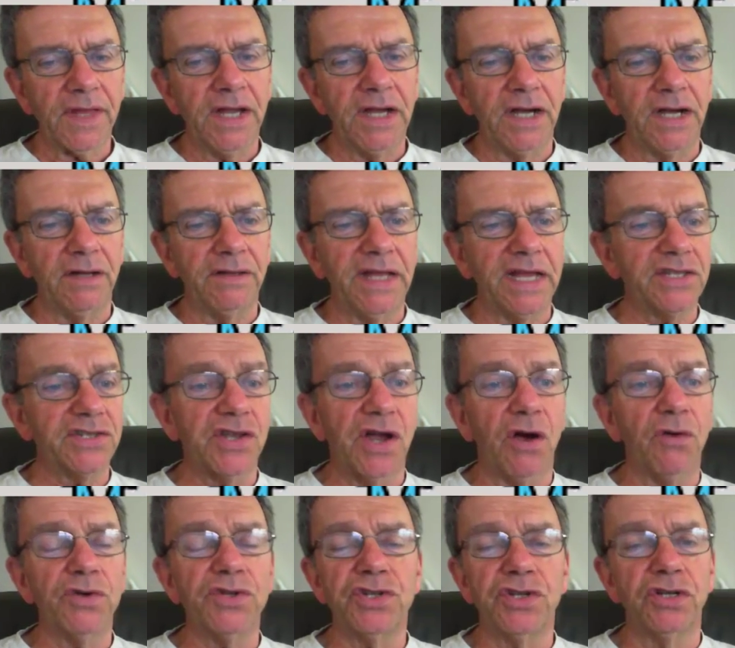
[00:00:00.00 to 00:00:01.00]
that's
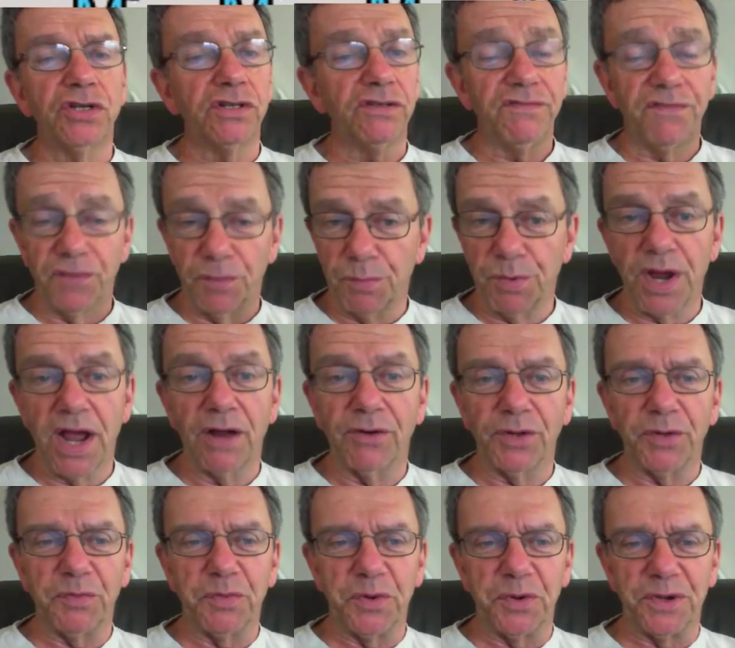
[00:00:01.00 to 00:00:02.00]
always good for
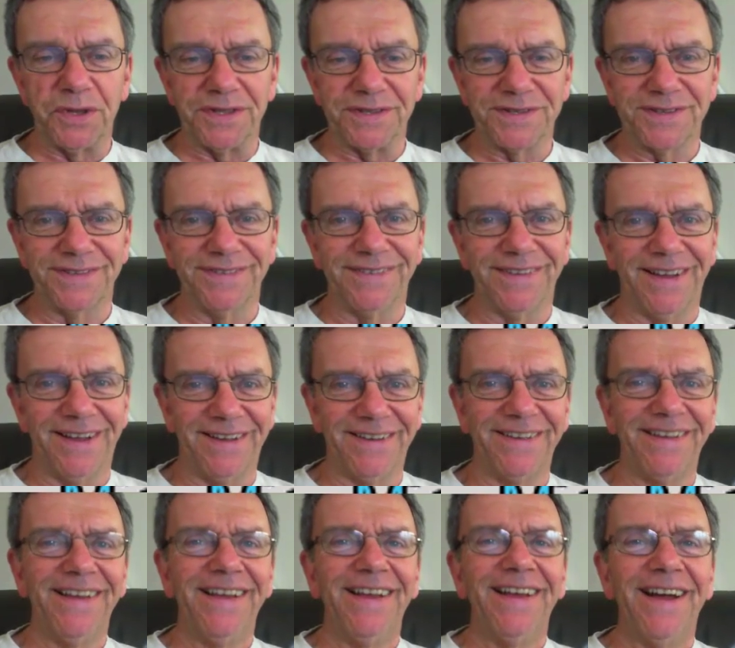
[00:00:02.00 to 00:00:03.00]
brownie points.
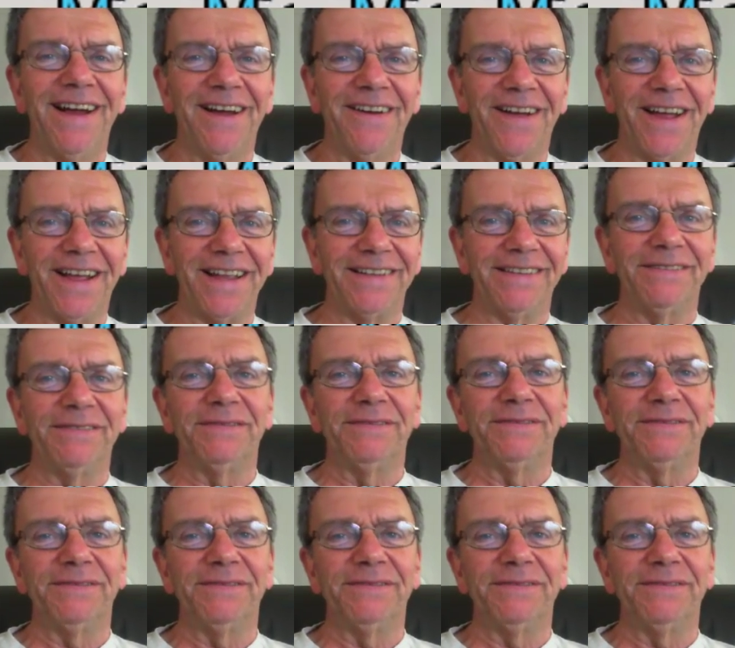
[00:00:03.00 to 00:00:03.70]
All right.